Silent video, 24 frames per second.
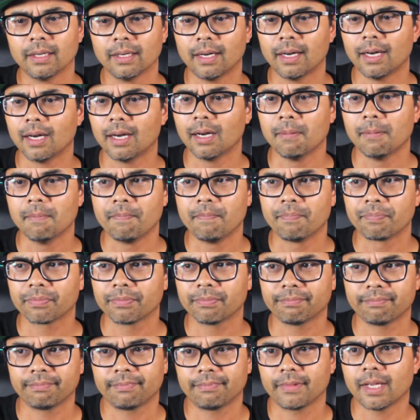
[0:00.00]

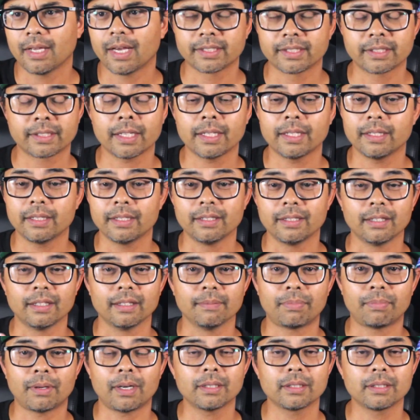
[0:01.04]
I said it in the
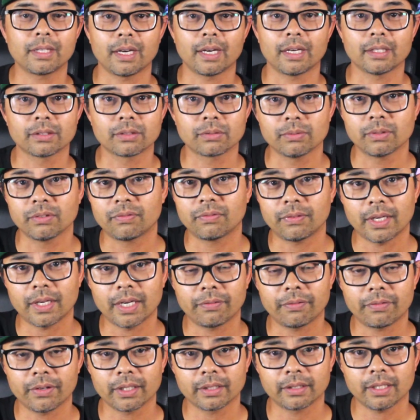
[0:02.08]
podcast with
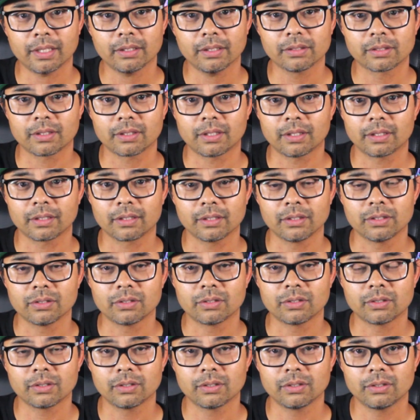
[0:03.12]
Frank Downstar,
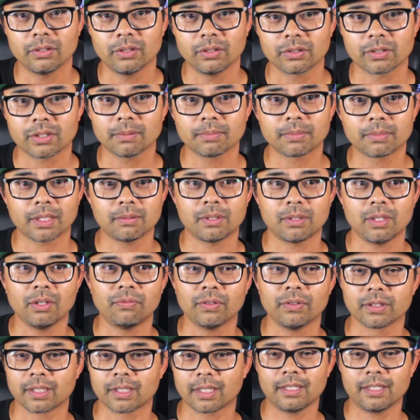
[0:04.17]
because sometimes he
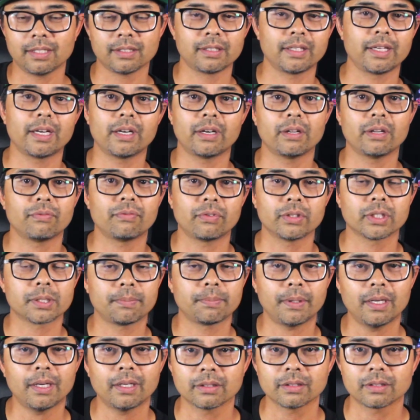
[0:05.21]
feels like he doesn't get enough
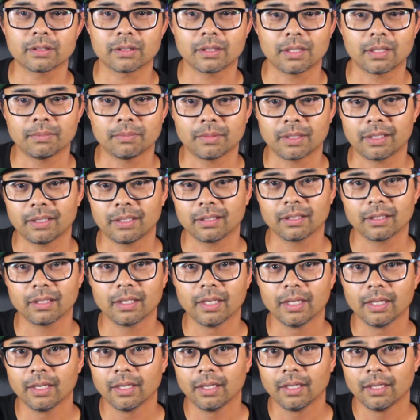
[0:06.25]
response, and I'm like,
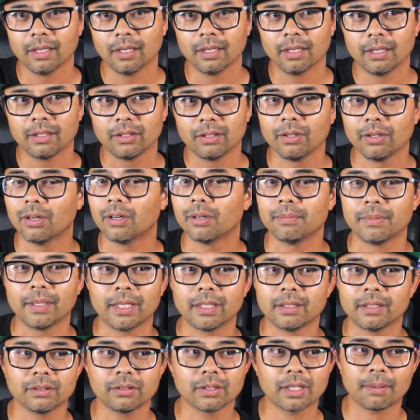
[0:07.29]
yo
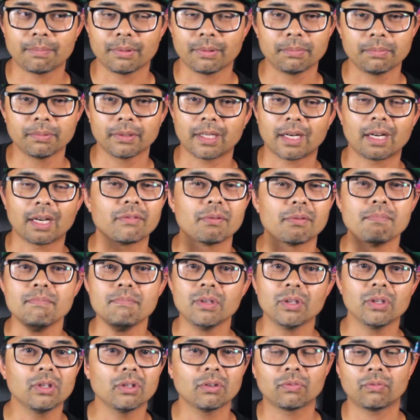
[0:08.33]
man, you got people that have 1
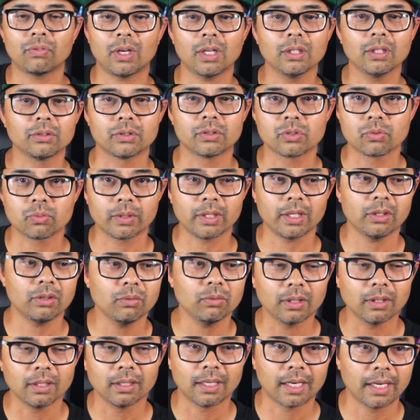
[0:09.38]
million followers. When they
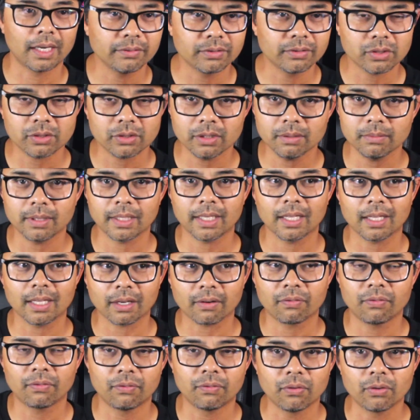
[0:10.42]
do a live stream, they get like
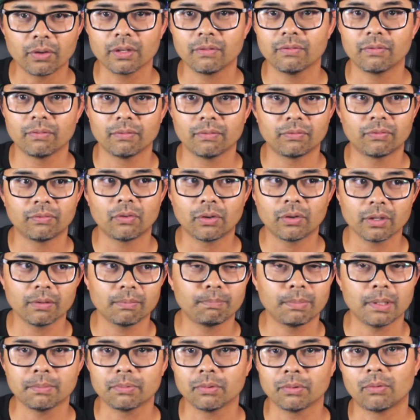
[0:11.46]
40
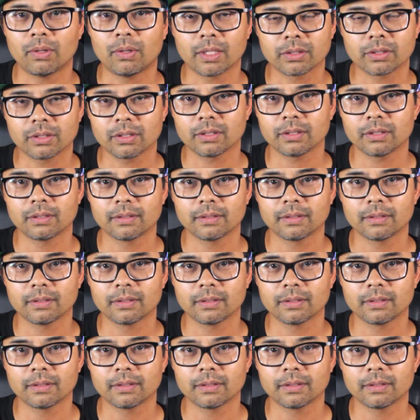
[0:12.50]
people watching.